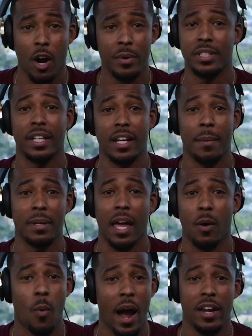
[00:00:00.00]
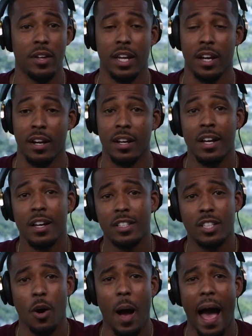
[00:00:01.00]
and they're always looking at me like, "Why are you here?"
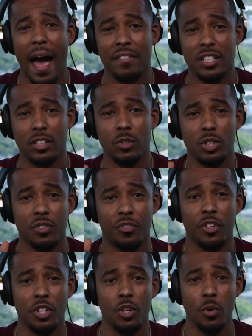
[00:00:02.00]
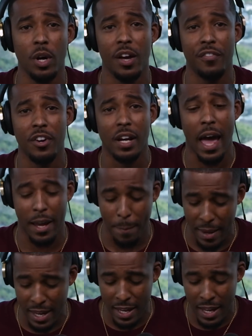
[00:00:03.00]
So, I have a solution for you if you're like
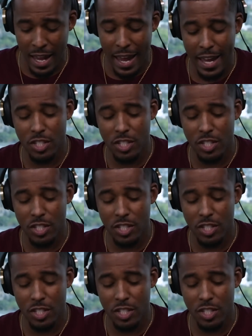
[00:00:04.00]
me.